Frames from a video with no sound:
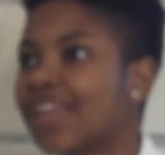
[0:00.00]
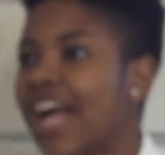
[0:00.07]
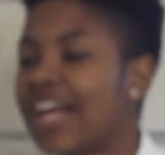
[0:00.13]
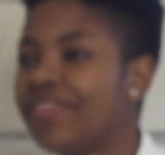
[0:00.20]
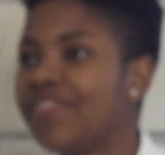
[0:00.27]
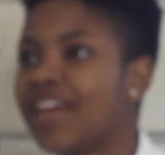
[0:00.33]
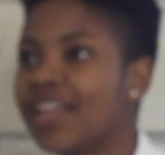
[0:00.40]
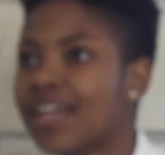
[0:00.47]

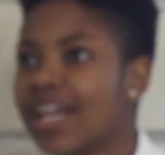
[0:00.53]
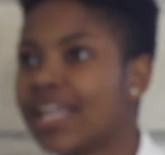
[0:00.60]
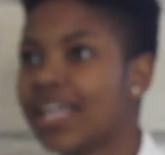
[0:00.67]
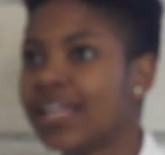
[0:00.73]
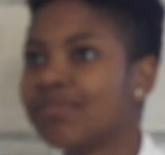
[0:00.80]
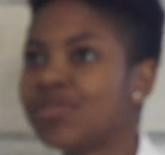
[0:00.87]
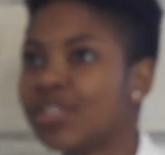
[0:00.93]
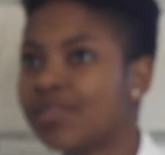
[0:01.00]
and then I
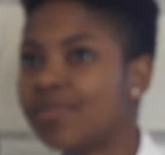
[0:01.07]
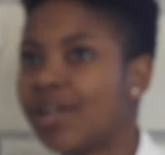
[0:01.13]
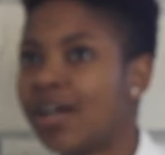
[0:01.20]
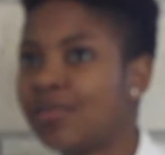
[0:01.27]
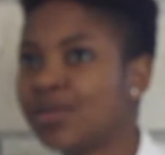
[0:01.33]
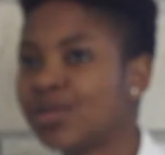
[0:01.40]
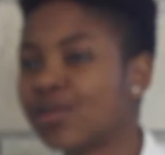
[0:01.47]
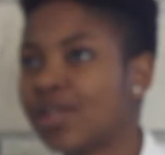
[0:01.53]
came to the
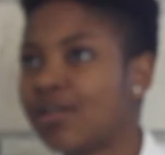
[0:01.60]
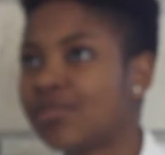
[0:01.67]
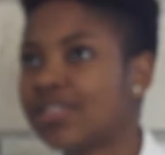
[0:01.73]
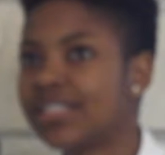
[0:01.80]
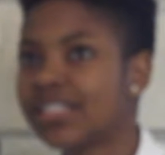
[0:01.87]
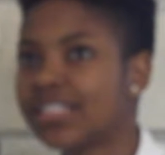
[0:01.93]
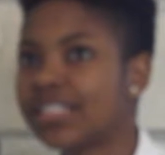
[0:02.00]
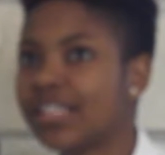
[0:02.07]
Bahamas when I was
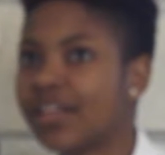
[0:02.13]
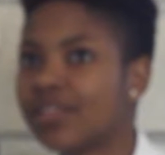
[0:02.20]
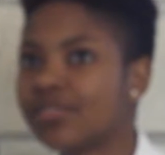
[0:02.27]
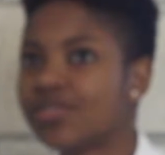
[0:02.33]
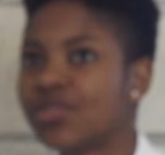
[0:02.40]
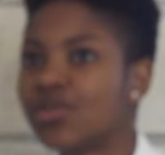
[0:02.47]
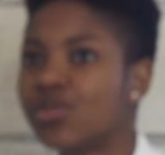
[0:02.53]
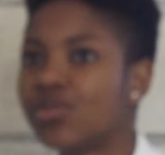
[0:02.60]
6
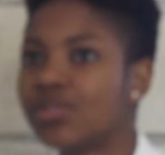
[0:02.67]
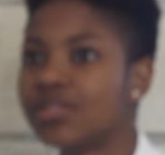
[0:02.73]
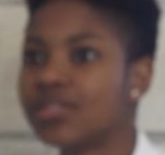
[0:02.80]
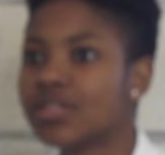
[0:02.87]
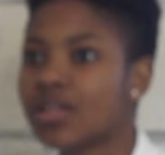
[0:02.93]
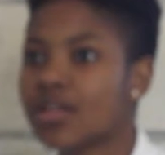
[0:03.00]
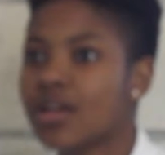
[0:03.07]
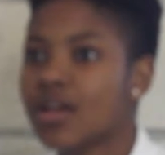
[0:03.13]
years old.
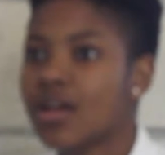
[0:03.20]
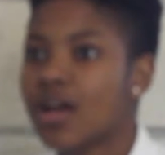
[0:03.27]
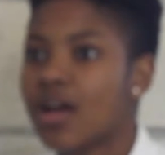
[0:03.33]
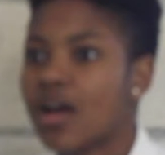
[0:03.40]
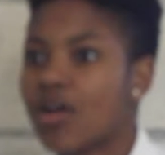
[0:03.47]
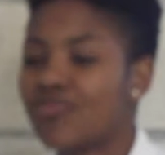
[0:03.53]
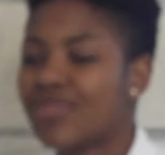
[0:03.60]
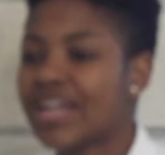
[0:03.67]

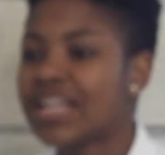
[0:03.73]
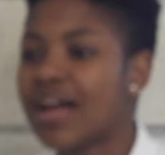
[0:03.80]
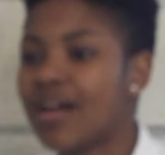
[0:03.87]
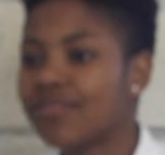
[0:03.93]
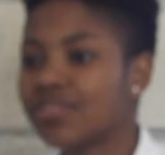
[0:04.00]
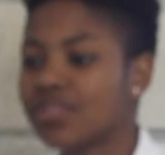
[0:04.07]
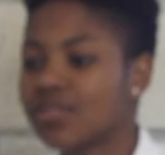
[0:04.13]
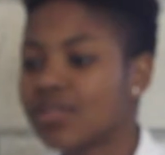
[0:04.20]
Right
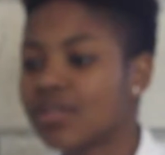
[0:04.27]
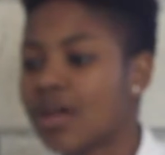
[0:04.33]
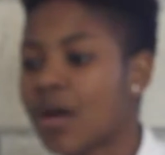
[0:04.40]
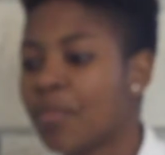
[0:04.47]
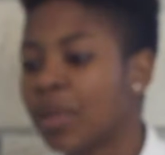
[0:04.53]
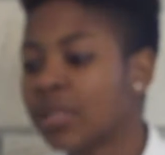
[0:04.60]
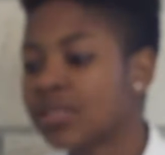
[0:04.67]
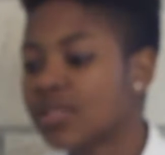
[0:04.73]
after
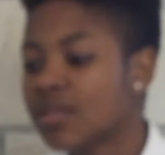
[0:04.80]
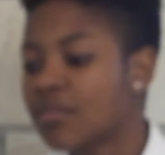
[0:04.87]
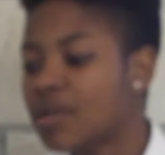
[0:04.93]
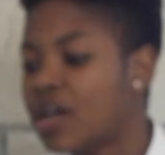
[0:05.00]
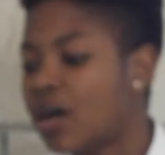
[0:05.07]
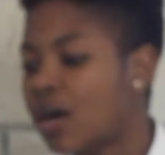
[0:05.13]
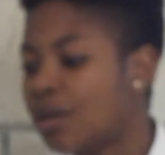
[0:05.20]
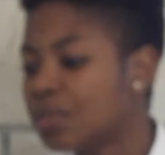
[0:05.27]
coming to the
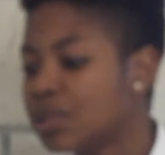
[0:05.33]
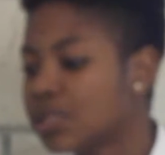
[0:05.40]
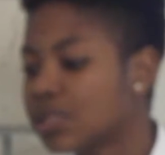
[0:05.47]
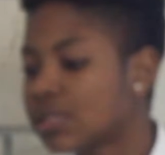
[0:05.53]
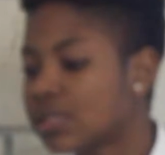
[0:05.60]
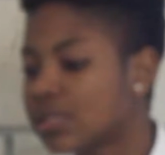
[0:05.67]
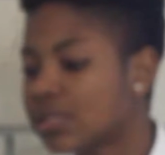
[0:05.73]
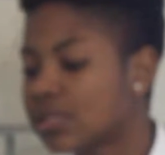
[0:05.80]

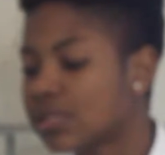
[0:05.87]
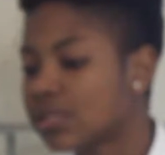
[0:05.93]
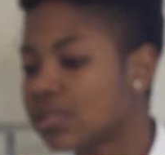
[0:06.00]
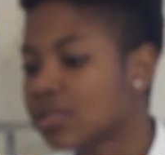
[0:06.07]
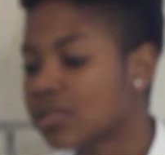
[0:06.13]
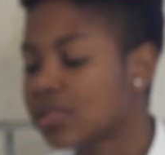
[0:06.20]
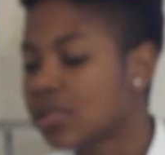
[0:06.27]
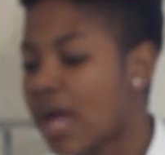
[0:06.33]

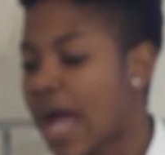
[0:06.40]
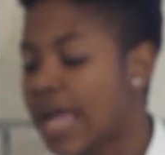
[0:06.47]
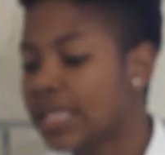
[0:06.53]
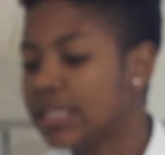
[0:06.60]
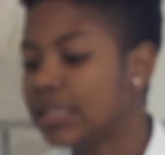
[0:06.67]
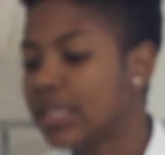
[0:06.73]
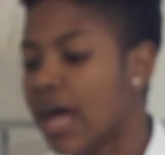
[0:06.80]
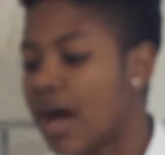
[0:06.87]
Bahamas,
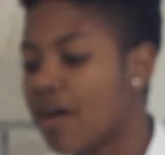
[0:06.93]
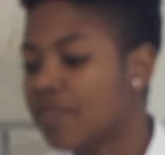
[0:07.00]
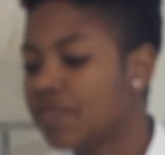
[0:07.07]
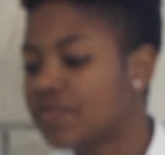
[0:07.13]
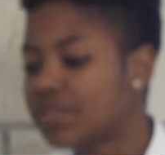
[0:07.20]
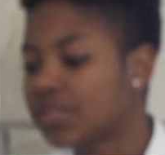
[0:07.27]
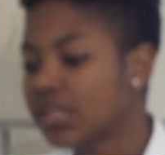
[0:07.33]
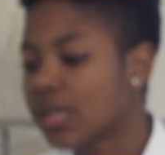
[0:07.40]
I
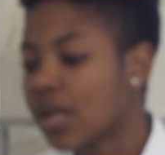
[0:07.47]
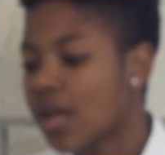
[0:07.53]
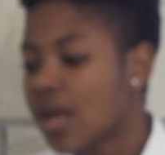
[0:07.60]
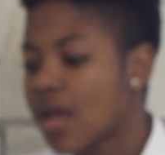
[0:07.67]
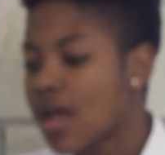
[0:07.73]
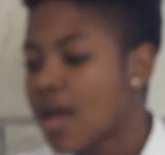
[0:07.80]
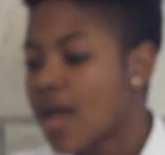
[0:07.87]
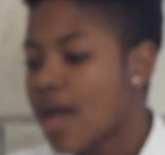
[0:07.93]
left
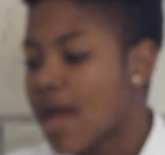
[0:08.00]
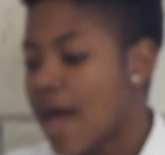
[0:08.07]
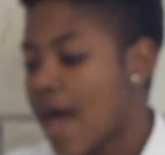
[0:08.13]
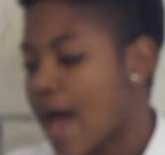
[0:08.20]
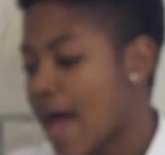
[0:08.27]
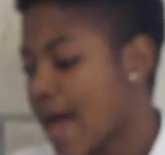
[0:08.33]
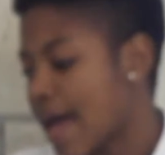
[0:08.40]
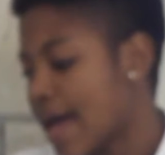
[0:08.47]

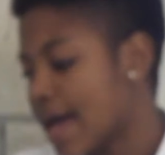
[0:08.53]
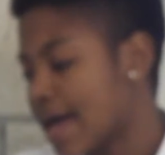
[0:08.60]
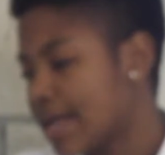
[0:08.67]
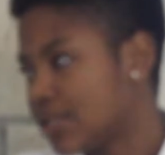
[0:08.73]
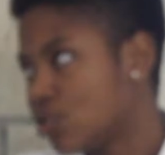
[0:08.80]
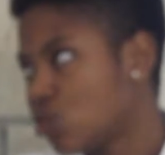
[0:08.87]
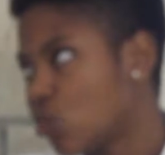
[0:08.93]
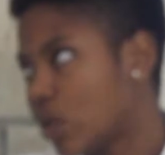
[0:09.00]

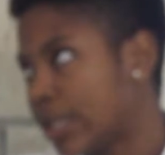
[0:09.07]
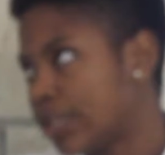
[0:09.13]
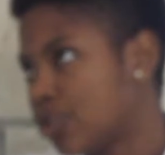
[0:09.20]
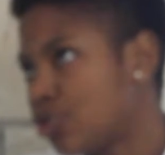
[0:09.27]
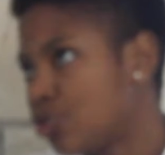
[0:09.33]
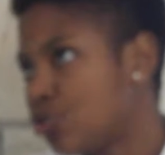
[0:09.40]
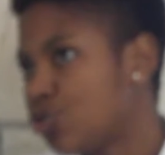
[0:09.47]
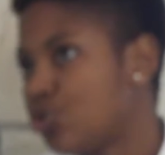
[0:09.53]
and
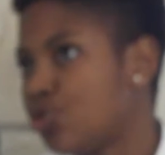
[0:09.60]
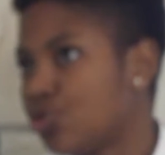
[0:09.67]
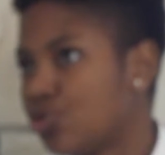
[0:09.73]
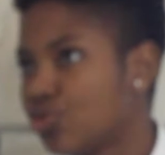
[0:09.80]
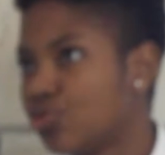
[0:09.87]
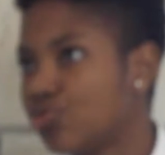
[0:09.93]
went to